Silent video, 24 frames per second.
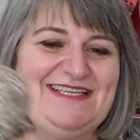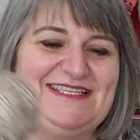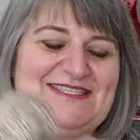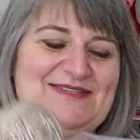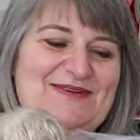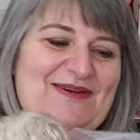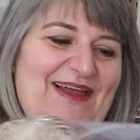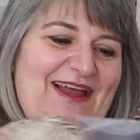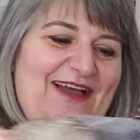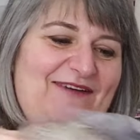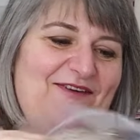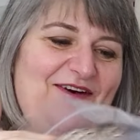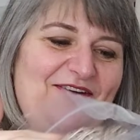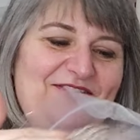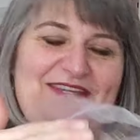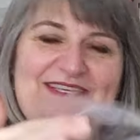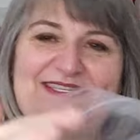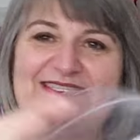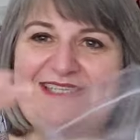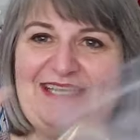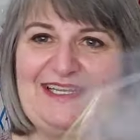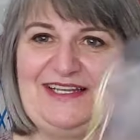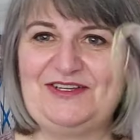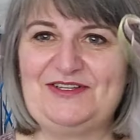so I have all
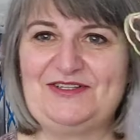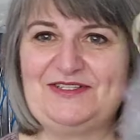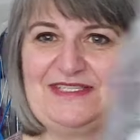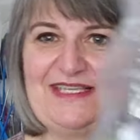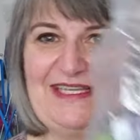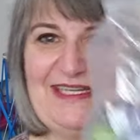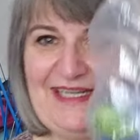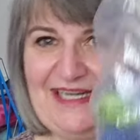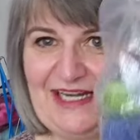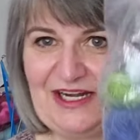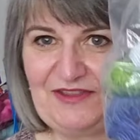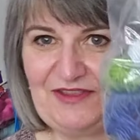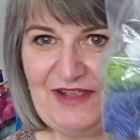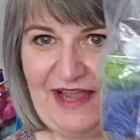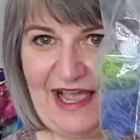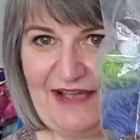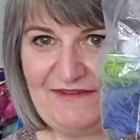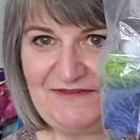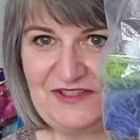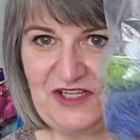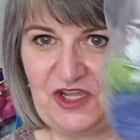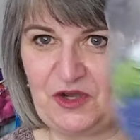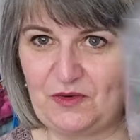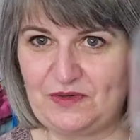these singles in here that
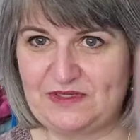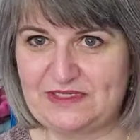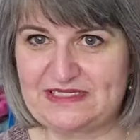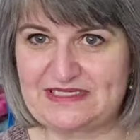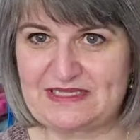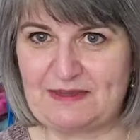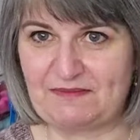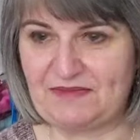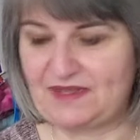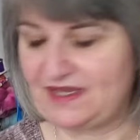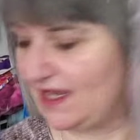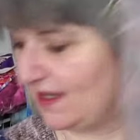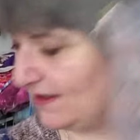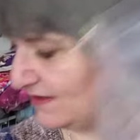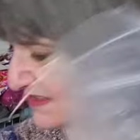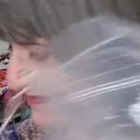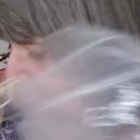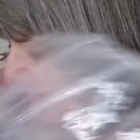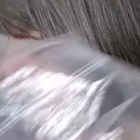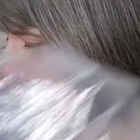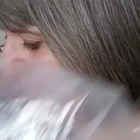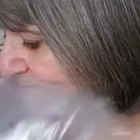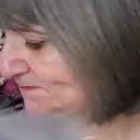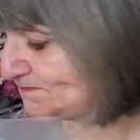have to go into something else,
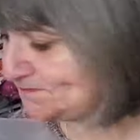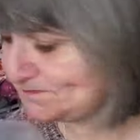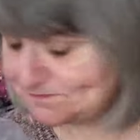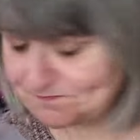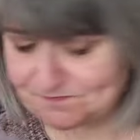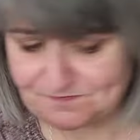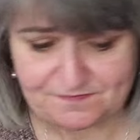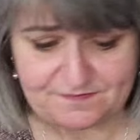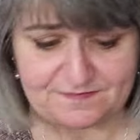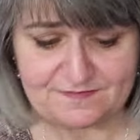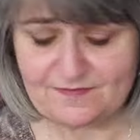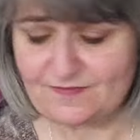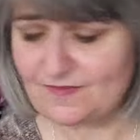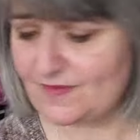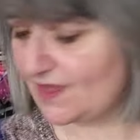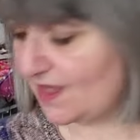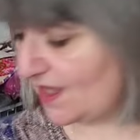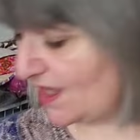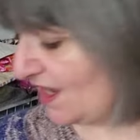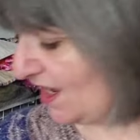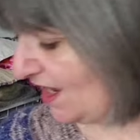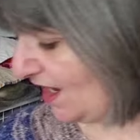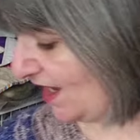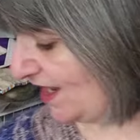but
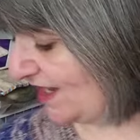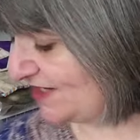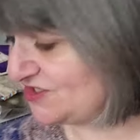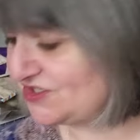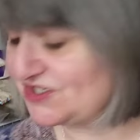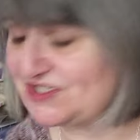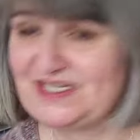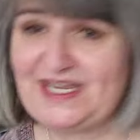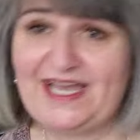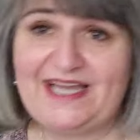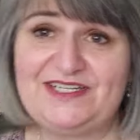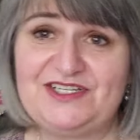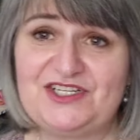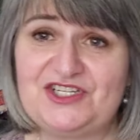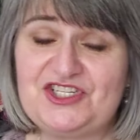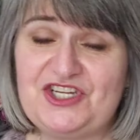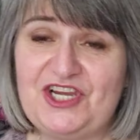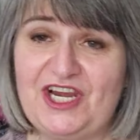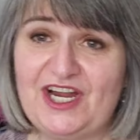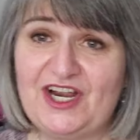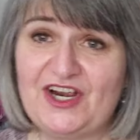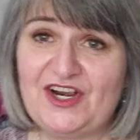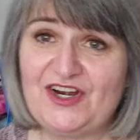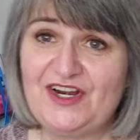I just had to
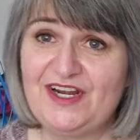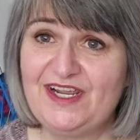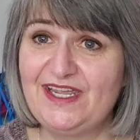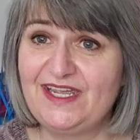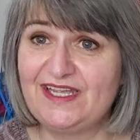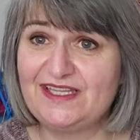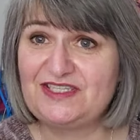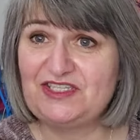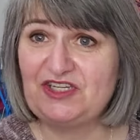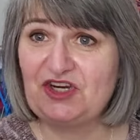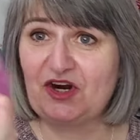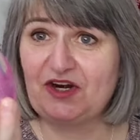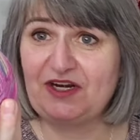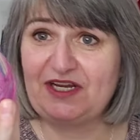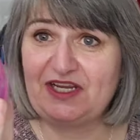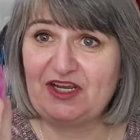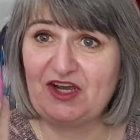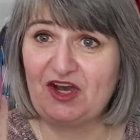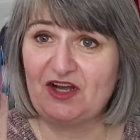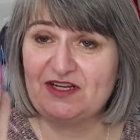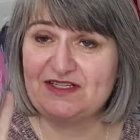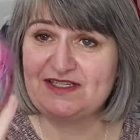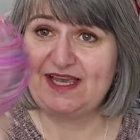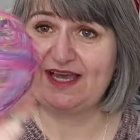share. It's yarny
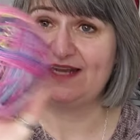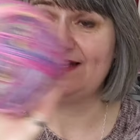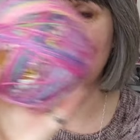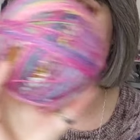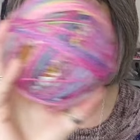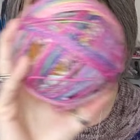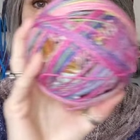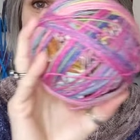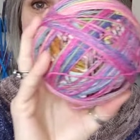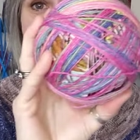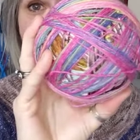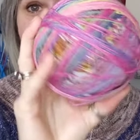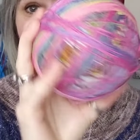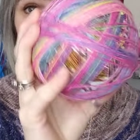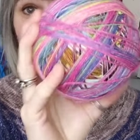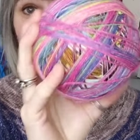content. It's It